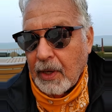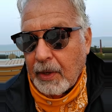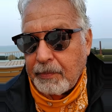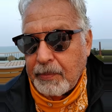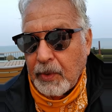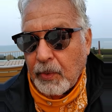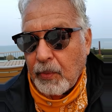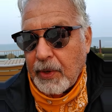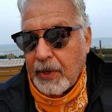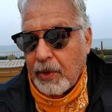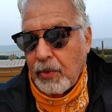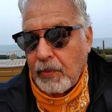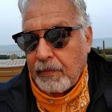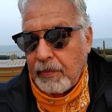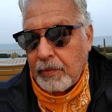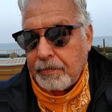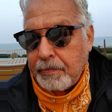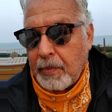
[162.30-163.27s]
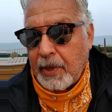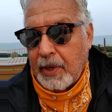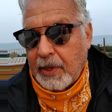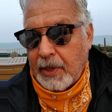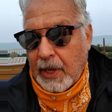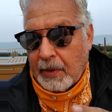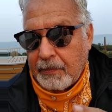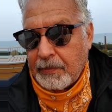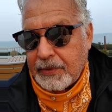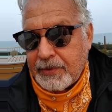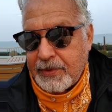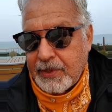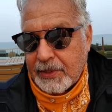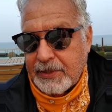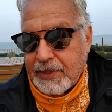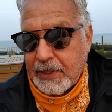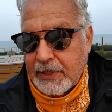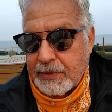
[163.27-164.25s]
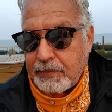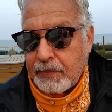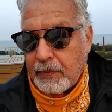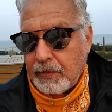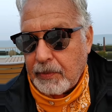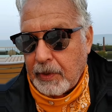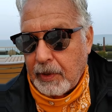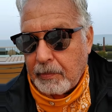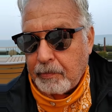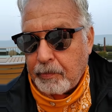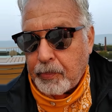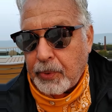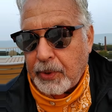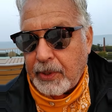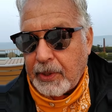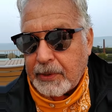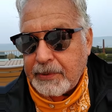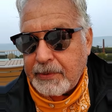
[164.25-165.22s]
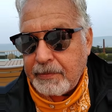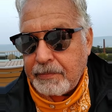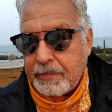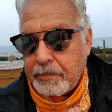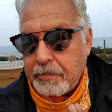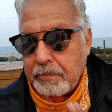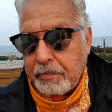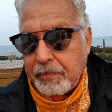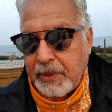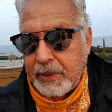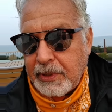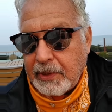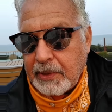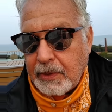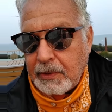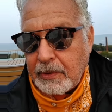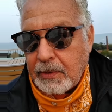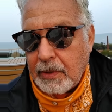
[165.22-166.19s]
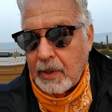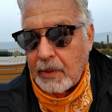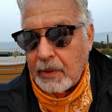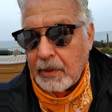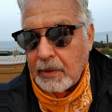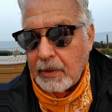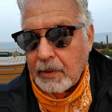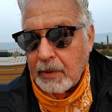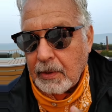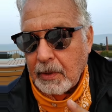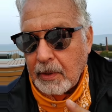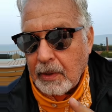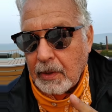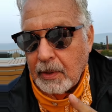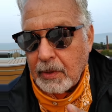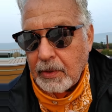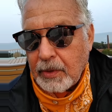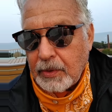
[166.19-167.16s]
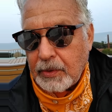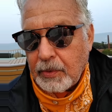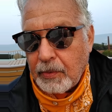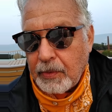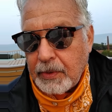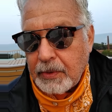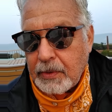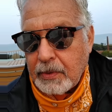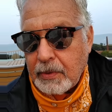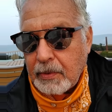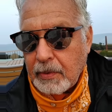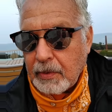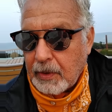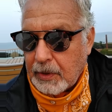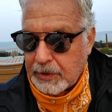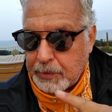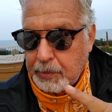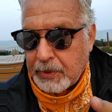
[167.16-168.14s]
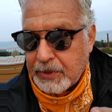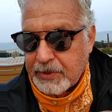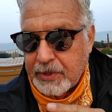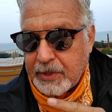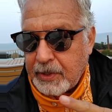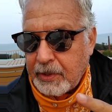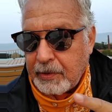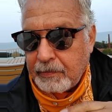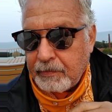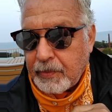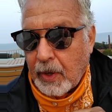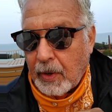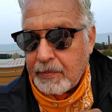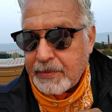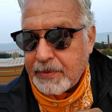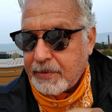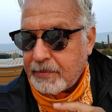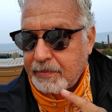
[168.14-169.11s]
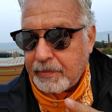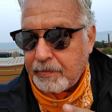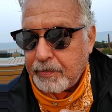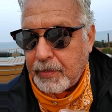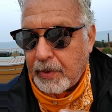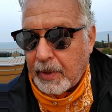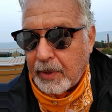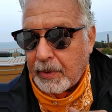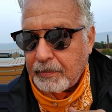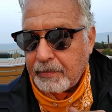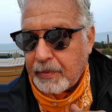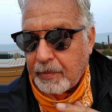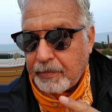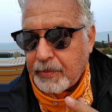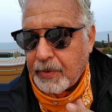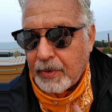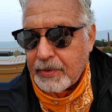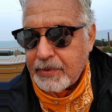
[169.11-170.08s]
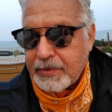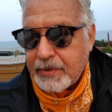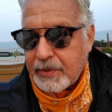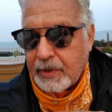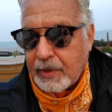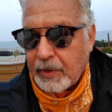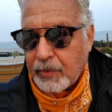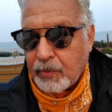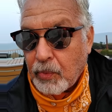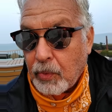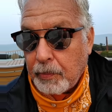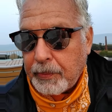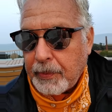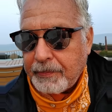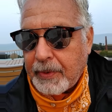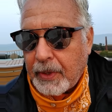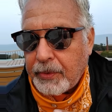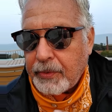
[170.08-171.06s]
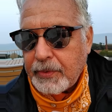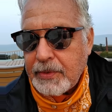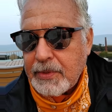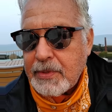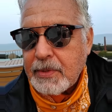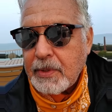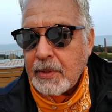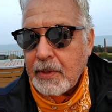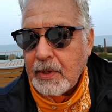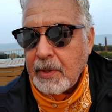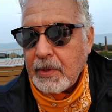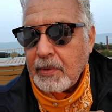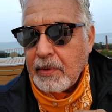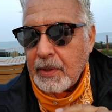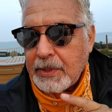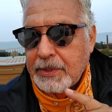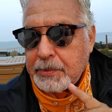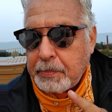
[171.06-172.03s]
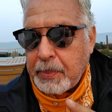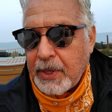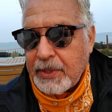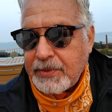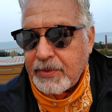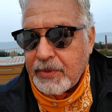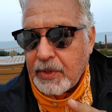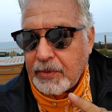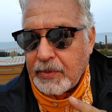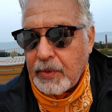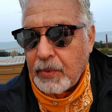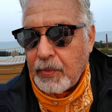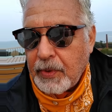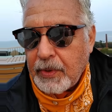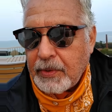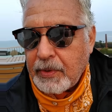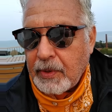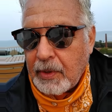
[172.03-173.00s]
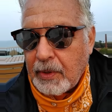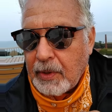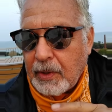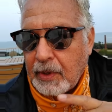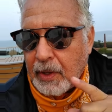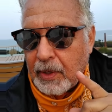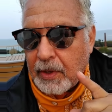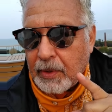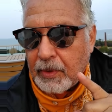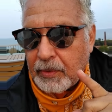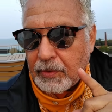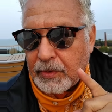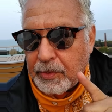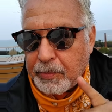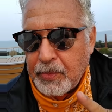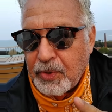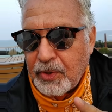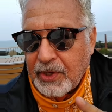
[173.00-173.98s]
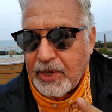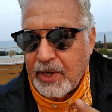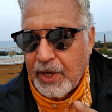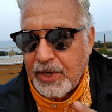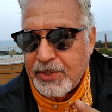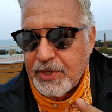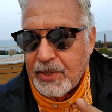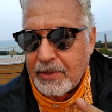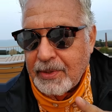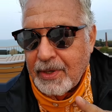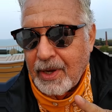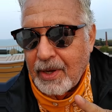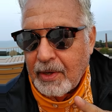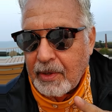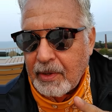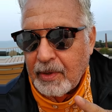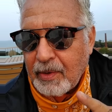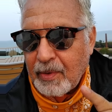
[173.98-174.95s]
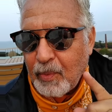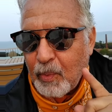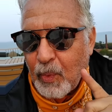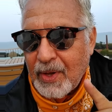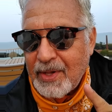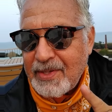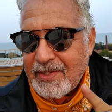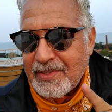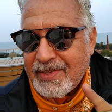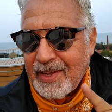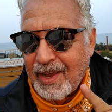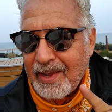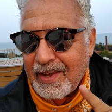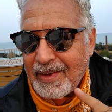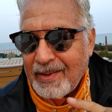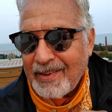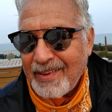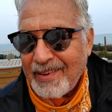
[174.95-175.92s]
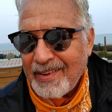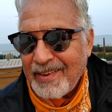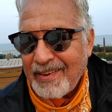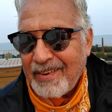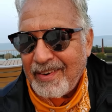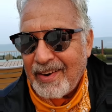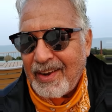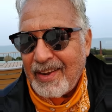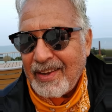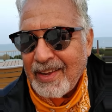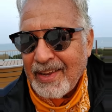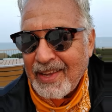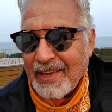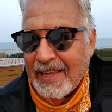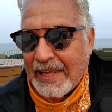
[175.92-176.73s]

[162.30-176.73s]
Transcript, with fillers: If you want to have a successful and productive meeting, you do it. Especially involves, of course, a group of others it's best to do it communication day, Wednesday. All right?